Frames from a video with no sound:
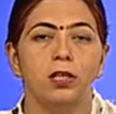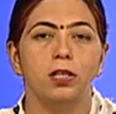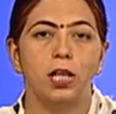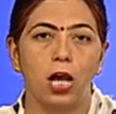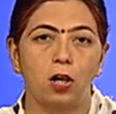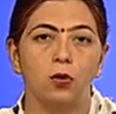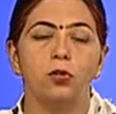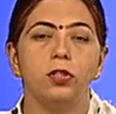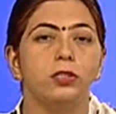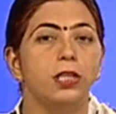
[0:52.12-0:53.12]
Now,
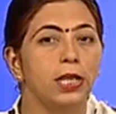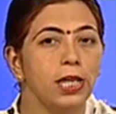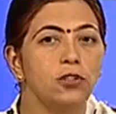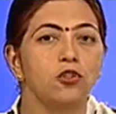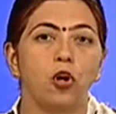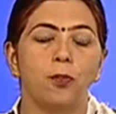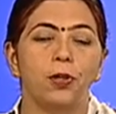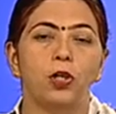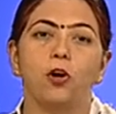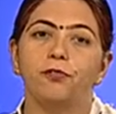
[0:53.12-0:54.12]
the next
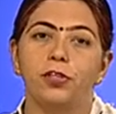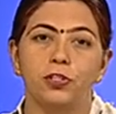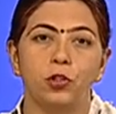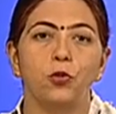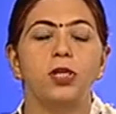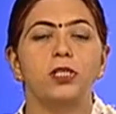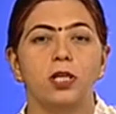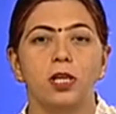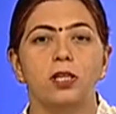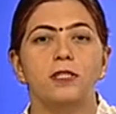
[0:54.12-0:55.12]
topic of this unit
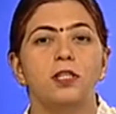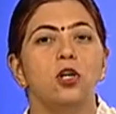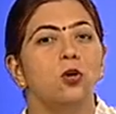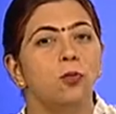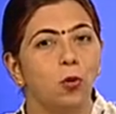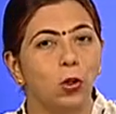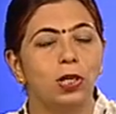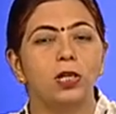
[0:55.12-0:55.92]
is molar